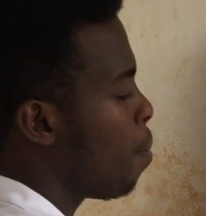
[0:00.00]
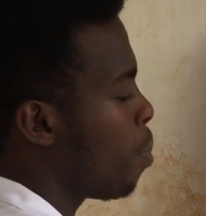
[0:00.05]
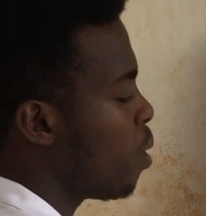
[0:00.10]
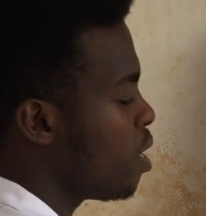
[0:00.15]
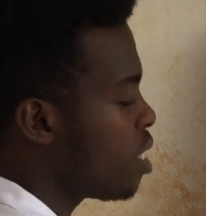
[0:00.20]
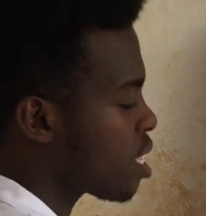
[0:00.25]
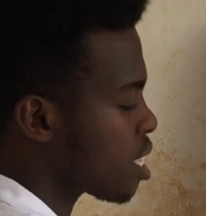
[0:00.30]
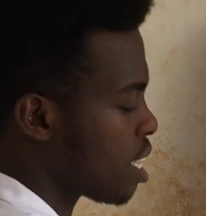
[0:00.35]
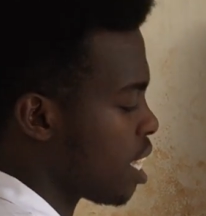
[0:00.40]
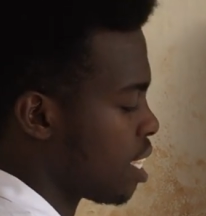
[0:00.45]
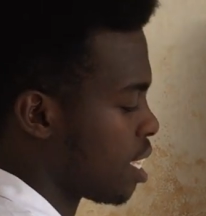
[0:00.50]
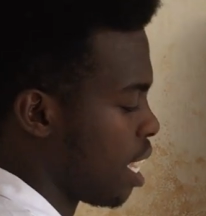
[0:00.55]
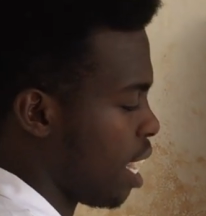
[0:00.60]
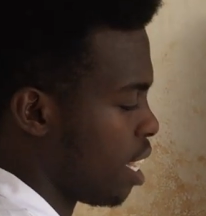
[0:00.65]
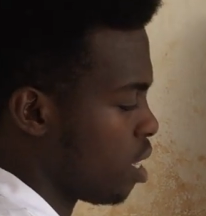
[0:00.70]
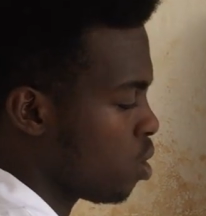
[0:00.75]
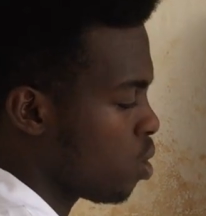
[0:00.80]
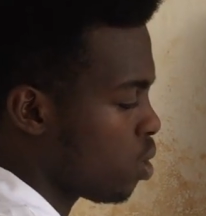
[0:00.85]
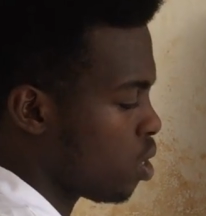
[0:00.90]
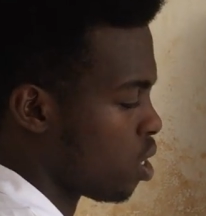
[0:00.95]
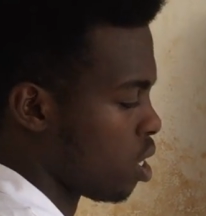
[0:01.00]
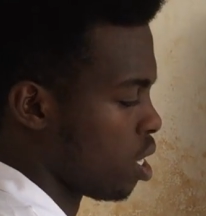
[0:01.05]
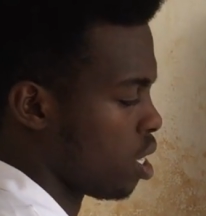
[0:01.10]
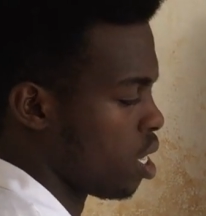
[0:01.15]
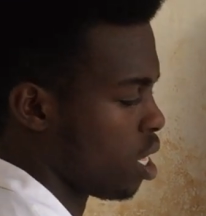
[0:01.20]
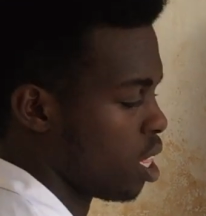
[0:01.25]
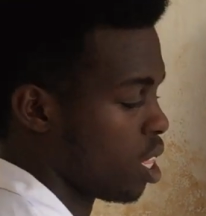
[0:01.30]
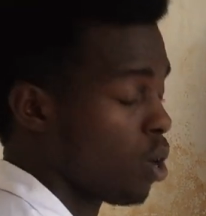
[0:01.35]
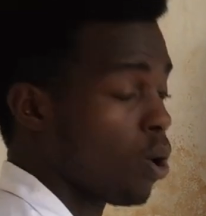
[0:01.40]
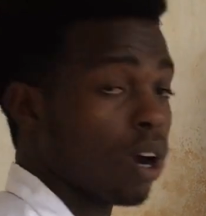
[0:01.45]
points that are dotted,
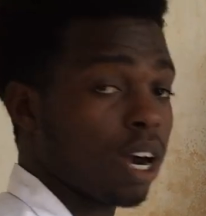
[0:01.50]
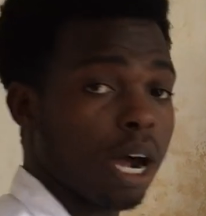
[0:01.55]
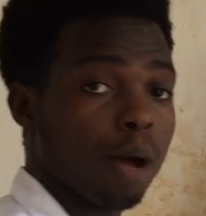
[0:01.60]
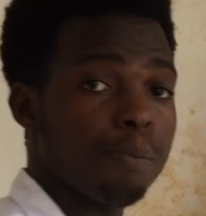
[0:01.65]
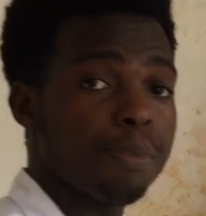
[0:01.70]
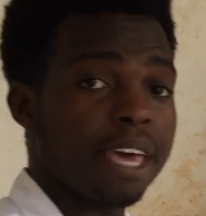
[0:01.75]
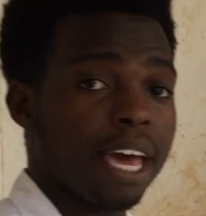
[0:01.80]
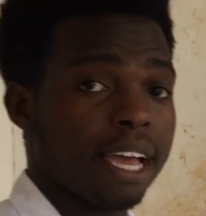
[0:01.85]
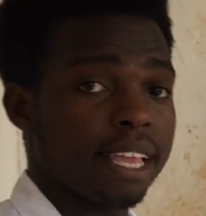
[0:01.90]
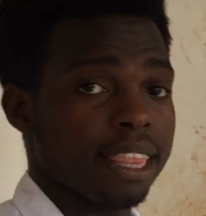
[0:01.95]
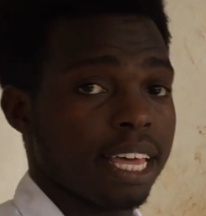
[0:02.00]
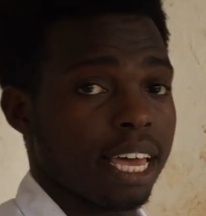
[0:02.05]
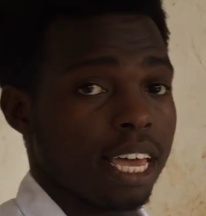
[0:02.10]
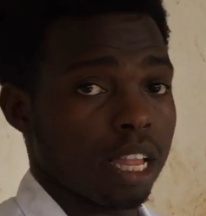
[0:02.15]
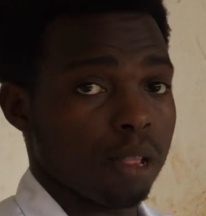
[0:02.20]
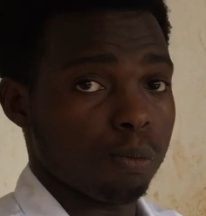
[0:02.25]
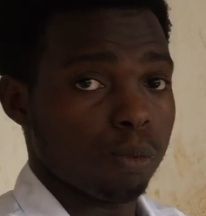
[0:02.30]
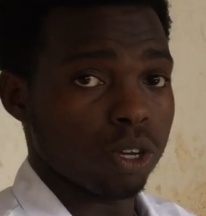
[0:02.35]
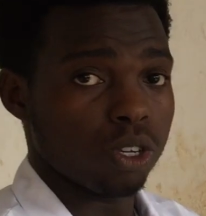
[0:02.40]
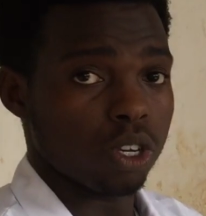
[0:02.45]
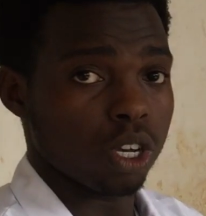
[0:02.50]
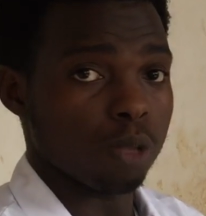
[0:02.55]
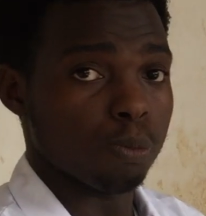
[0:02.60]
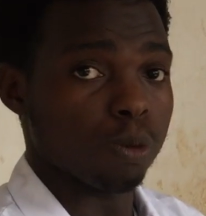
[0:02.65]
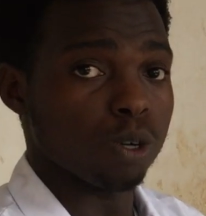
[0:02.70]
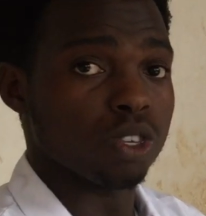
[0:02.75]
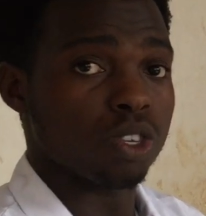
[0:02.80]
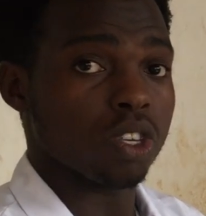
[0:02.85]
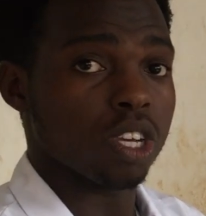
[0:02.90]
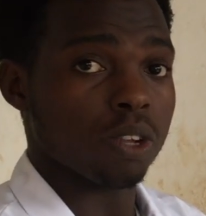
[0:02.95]
they occur behind the elbow joint,
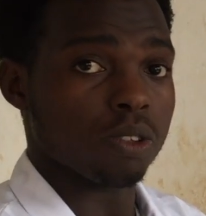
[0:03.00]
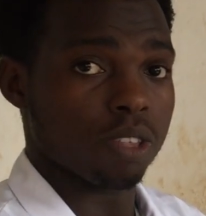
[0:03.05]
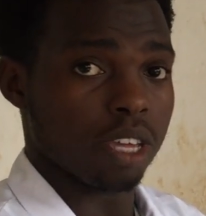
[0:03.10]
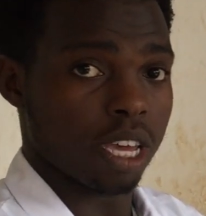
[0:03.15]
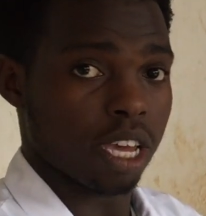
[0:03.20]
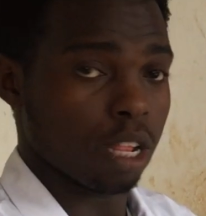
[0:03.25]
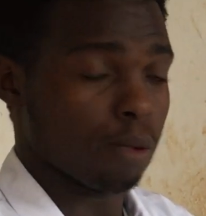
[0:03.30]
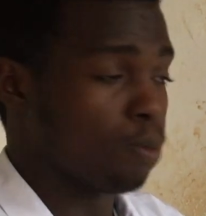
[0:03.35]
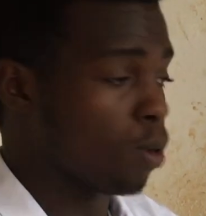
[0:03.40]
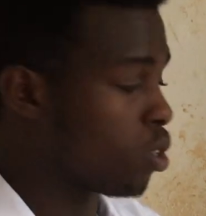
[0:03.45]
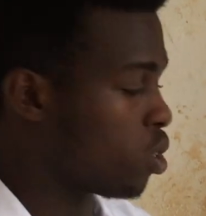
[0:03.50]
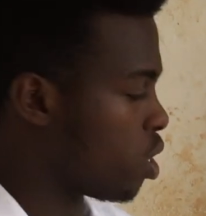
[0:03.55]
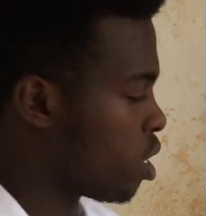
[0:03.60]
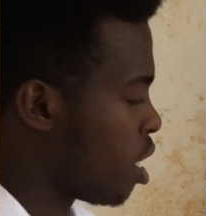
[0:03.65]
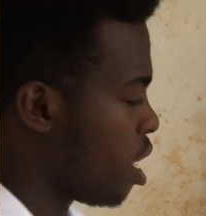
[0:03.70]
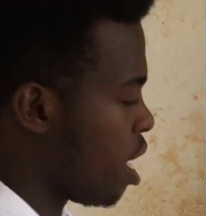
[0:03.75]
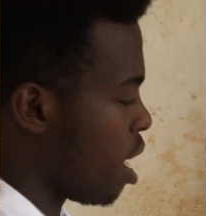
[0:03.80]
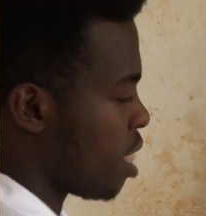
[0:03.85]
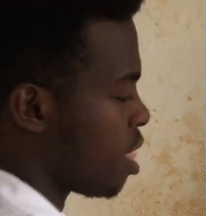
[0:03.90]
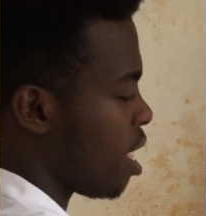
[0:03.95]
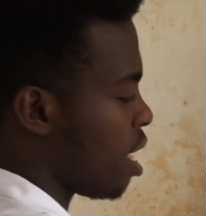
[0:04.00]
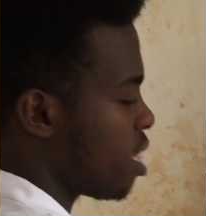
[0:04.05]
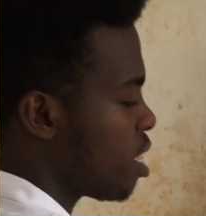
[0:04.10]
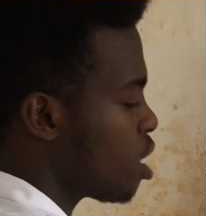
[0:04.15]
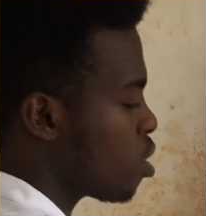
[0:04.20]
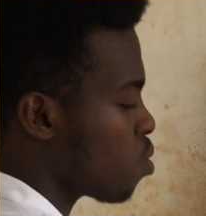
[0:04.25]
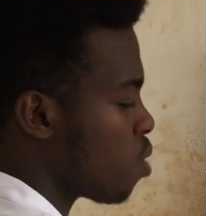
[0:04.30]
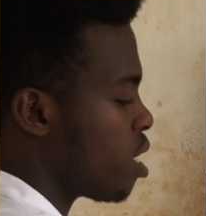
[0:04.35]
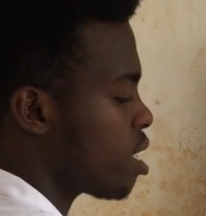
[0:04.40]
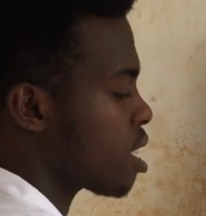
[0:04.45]
posterior to the elbow joint. Then
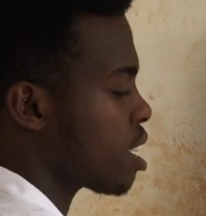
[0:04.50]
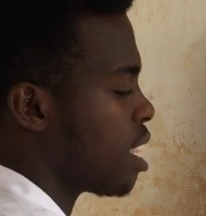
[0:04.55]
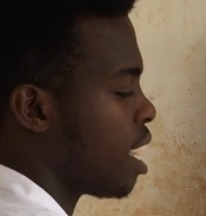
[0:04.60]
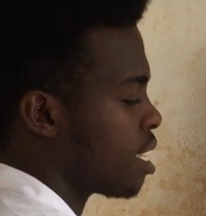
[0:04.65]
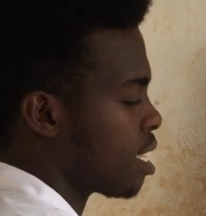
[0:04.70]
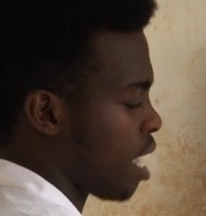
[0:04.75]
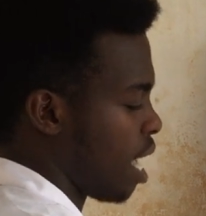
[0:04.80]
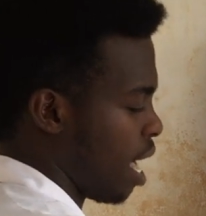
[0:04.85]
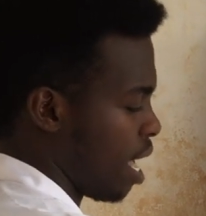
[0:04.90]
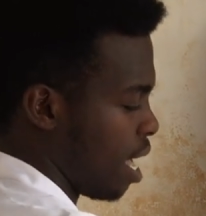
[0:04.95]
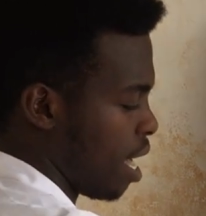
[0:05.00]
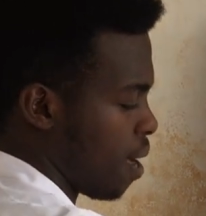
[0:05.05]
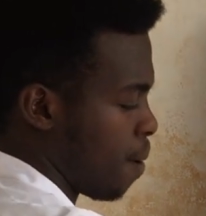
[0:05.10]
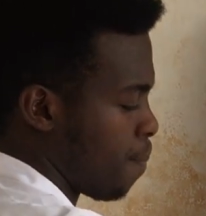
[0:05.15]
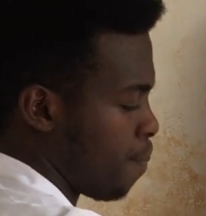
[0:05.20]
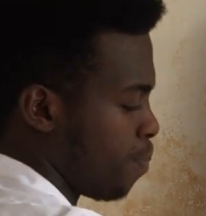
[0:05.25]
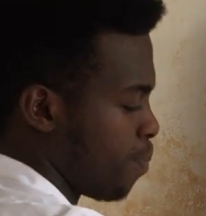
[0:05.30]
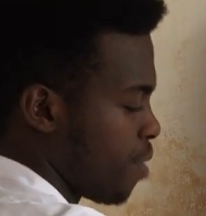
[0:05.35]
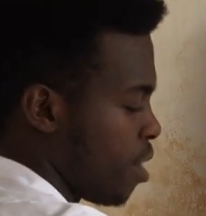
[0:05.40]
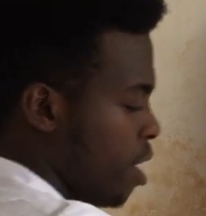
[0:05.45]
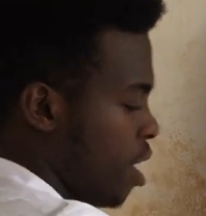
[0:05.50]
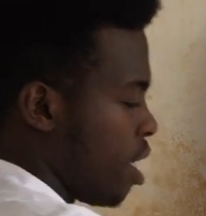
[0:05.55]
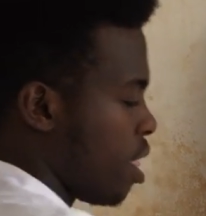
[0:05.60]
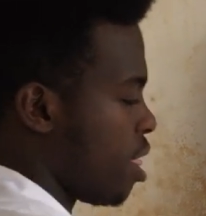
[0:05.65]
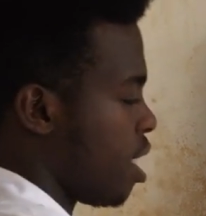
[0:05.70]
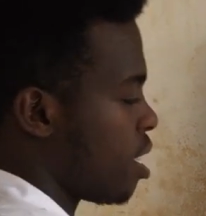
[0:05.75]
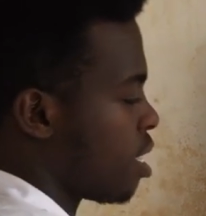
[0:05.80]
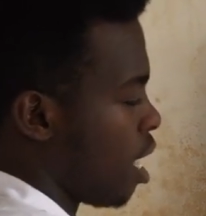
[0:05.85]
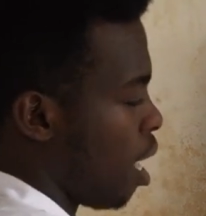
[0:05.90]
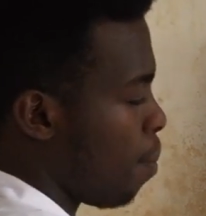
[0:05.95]
these ones that are
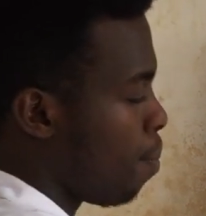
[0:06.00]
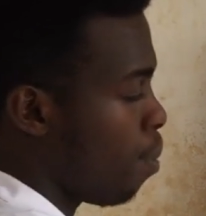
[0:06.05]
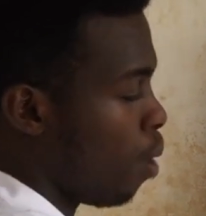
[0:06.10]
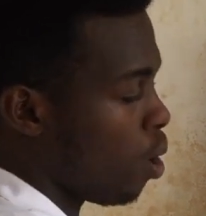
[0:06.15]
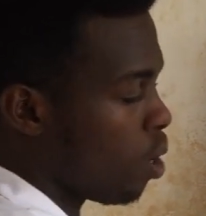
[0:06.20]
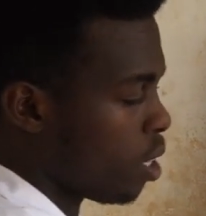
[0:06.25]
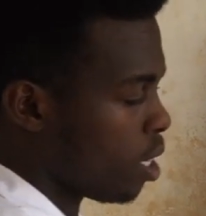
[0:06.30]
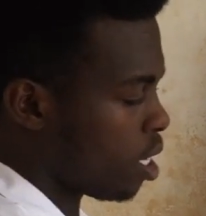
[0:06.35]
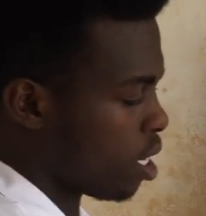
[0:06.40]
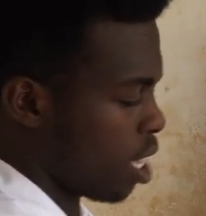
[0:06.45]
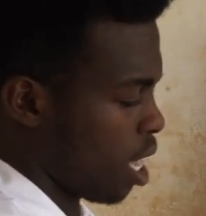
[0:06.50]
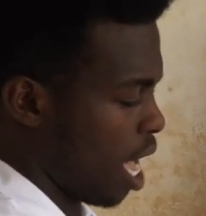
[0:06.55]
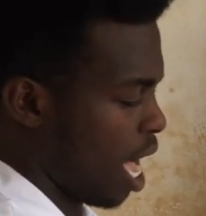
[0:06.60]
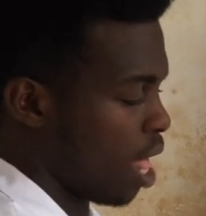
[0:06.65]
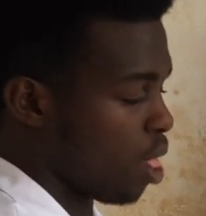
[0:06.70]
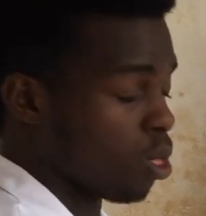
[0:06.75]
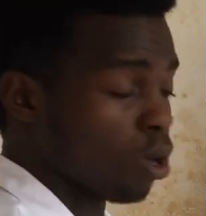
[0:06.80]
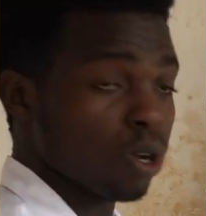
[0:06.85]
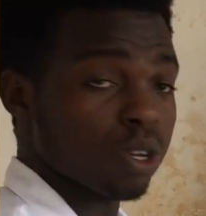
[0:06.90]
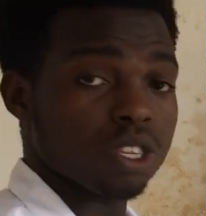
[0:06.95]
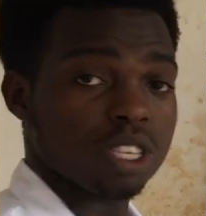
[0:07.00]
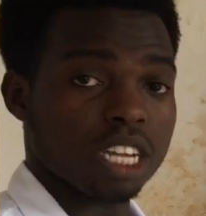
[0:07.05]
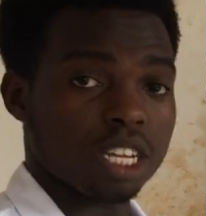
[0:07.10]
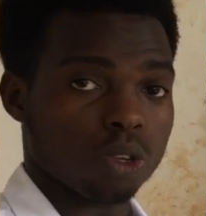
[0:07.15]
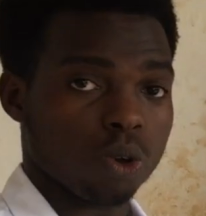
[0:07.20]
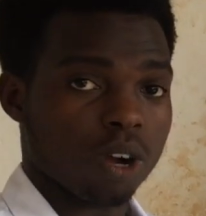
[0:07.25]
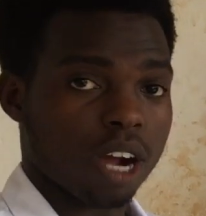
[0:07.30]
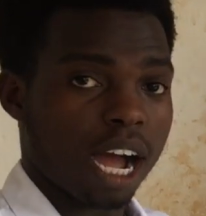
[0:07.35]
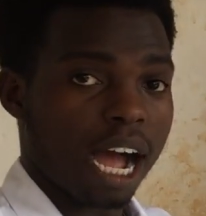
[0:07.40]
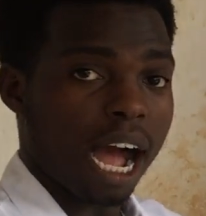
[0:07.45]
that are bold are those
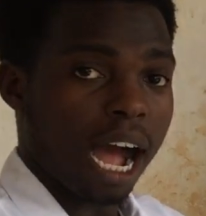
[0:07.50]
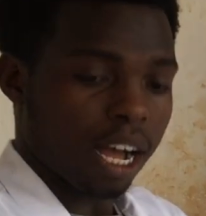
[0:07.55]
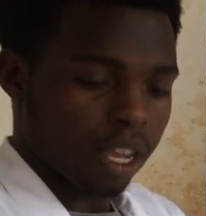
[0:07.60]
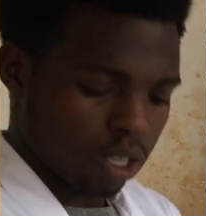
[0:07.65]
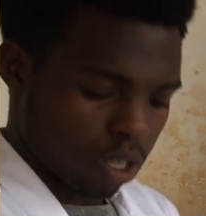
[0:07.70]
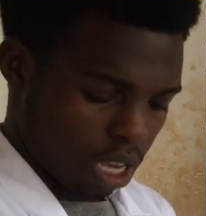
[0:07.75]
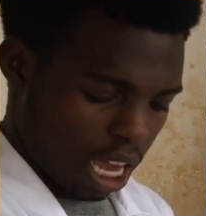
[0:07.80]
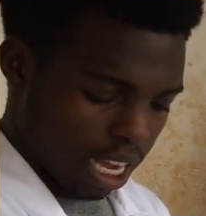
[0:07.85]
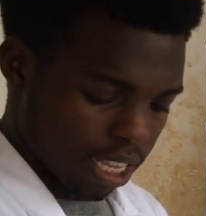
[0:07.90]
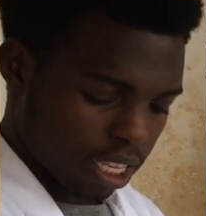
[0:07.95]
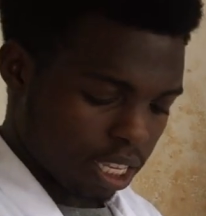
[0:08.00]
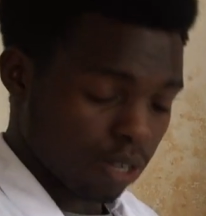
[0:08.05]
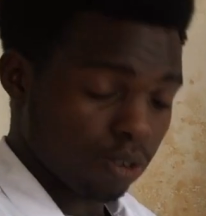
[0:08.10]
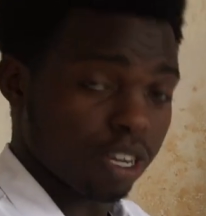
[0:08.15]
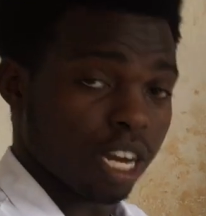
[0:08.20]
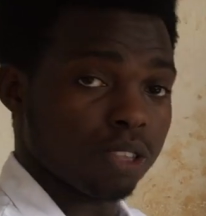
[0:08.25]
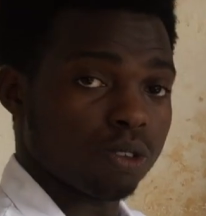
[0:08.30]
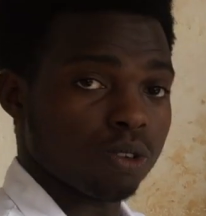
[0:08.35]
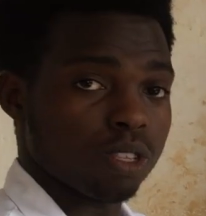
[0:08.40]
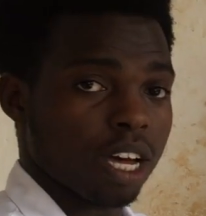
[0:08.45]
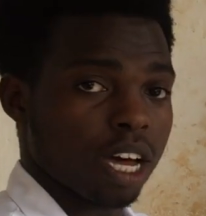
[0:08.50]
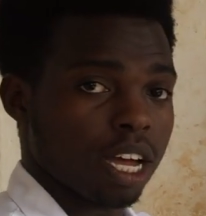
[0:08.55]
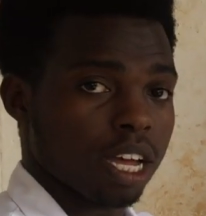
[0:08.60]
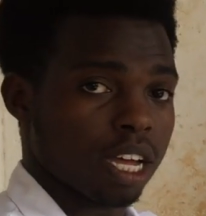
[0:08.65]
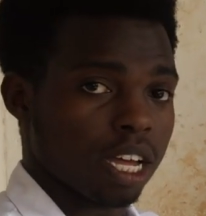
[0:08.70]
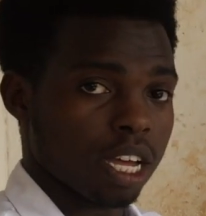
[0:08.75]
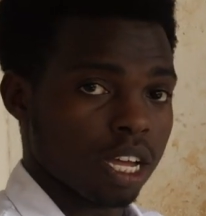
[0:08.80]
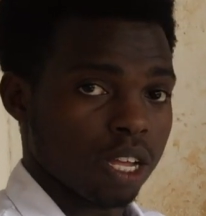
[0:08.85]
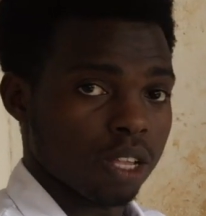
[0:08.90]
that occur anterior to the